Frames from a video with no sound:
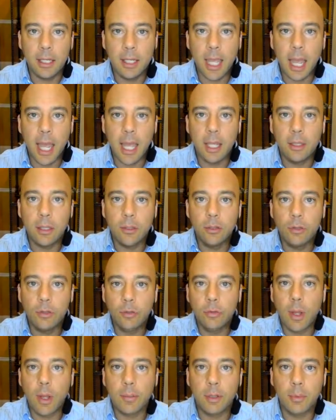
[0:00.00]
get
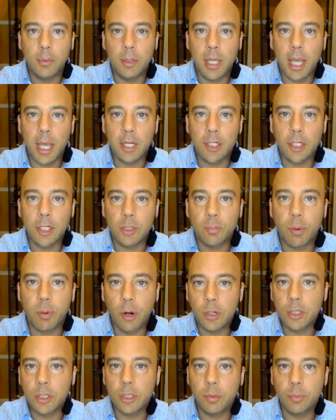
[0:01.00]
to WP Engine's
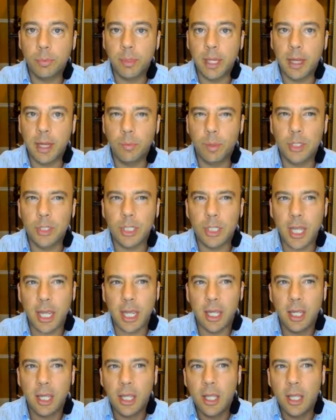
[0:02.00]
personal plan, which is like